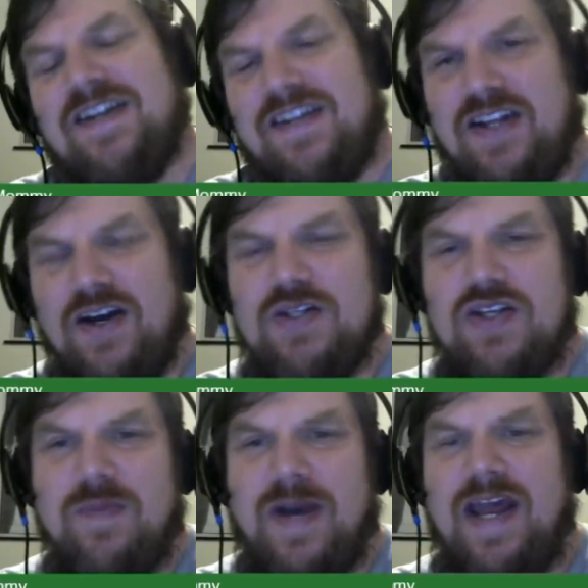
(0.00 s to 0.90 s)

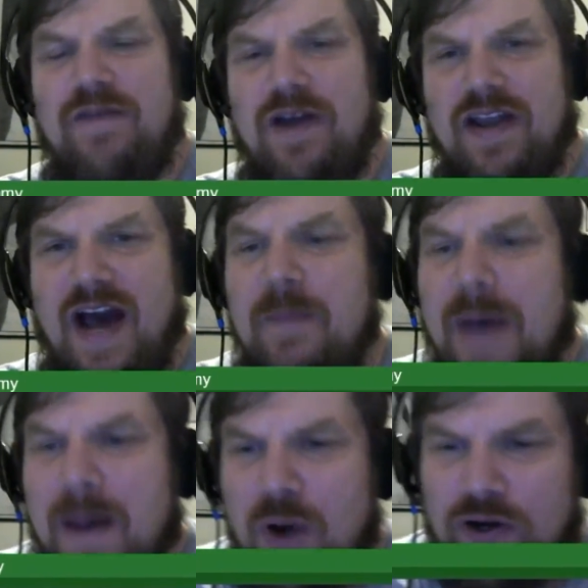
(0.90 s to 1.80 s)
So you might have a
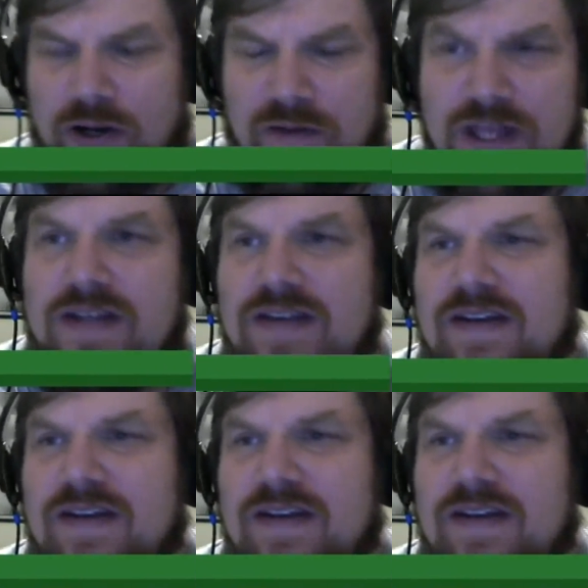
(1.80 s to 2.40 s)
combat part of it.